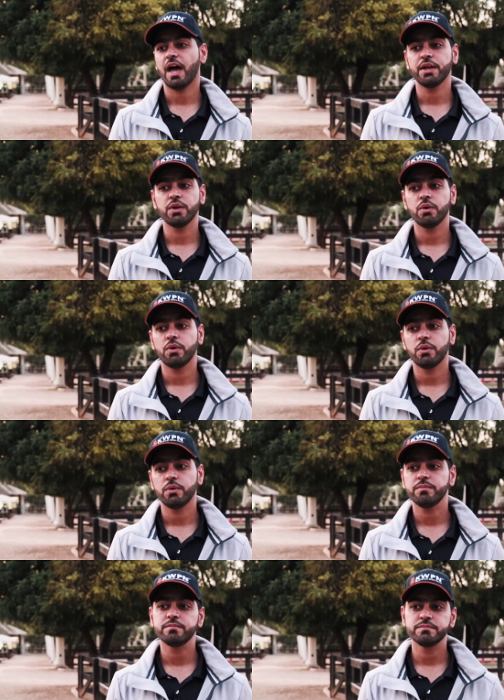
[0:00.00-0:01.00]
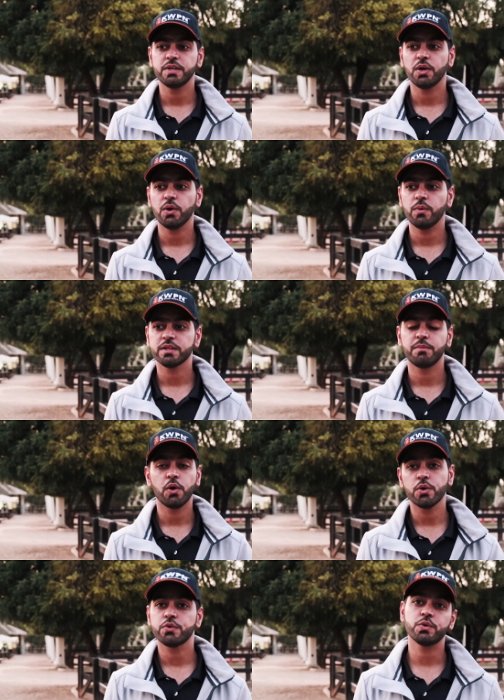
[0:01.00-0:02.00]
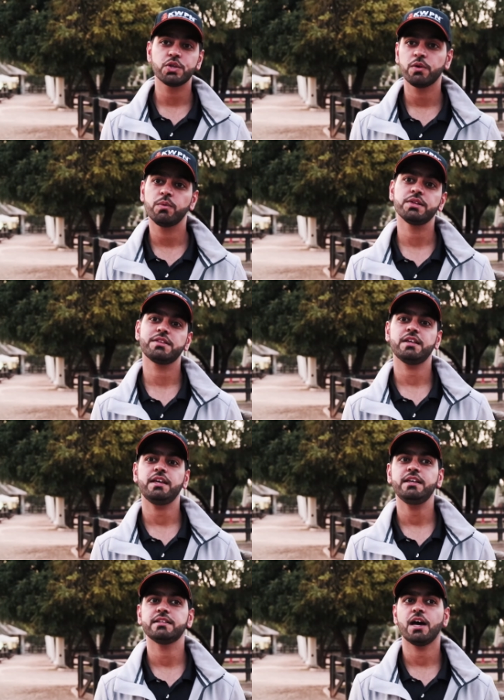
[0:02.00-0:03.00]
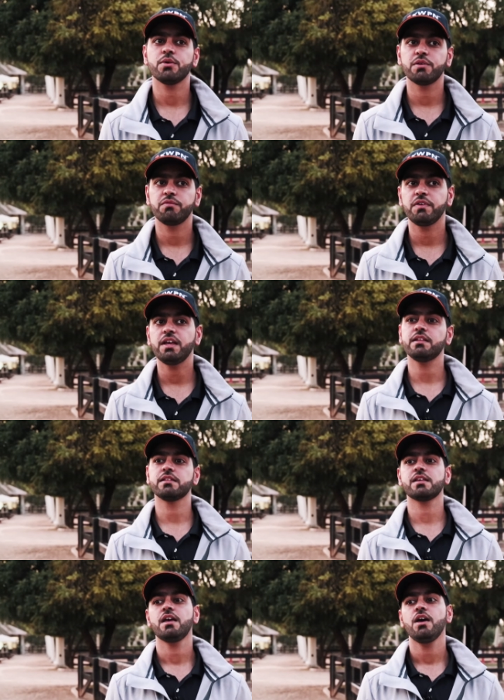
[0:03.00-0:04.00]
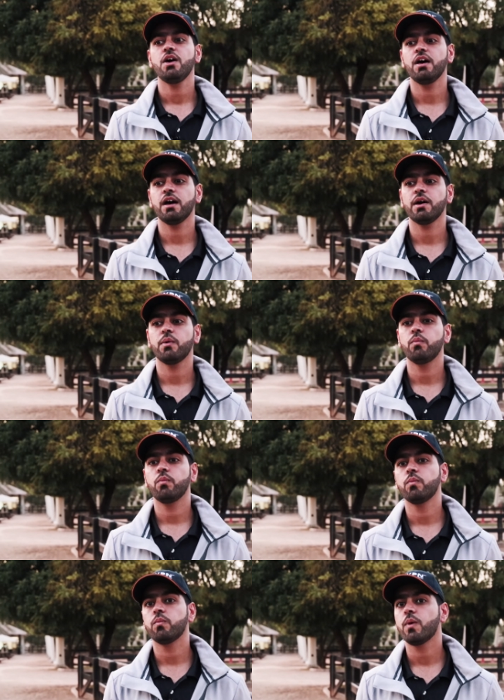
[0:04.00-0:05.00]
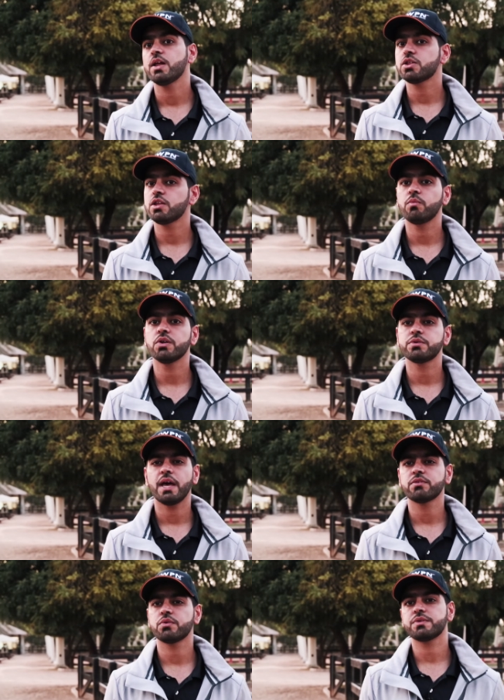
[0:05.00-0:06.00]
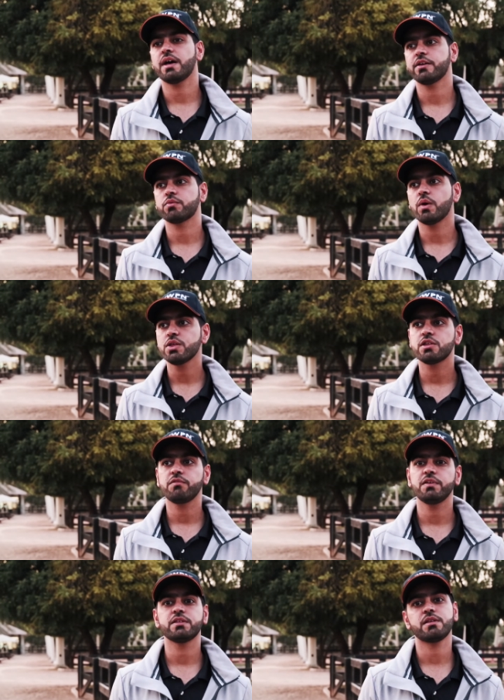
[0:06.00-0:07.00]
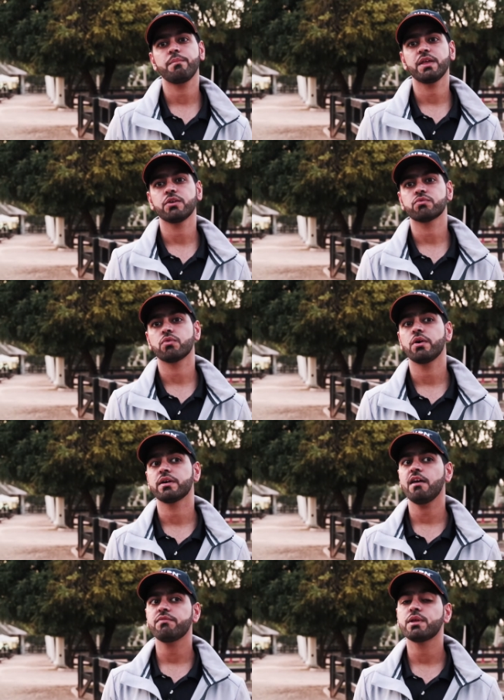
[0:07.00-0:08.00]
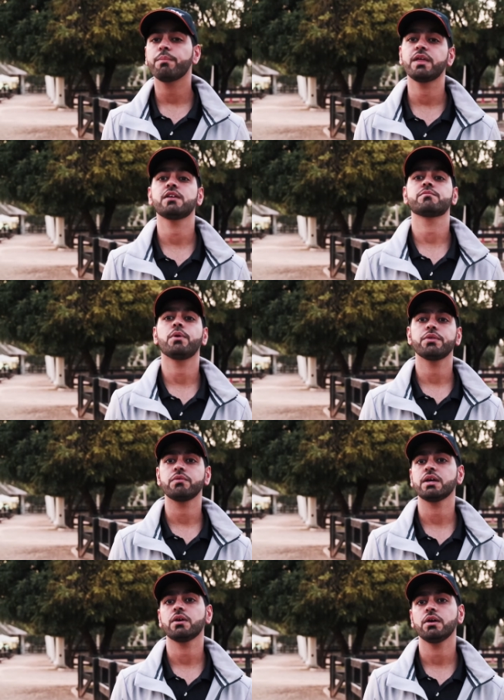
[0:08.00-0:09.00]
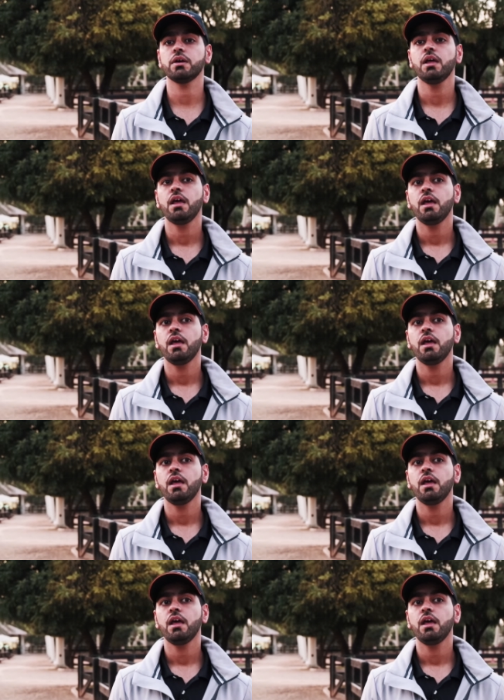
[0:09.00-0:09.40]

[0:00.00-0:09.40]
I know, you know, what my horse, what she wants to eat, how she feels, when she wants to exercise, when she feels something is wrong, if something is bothering her.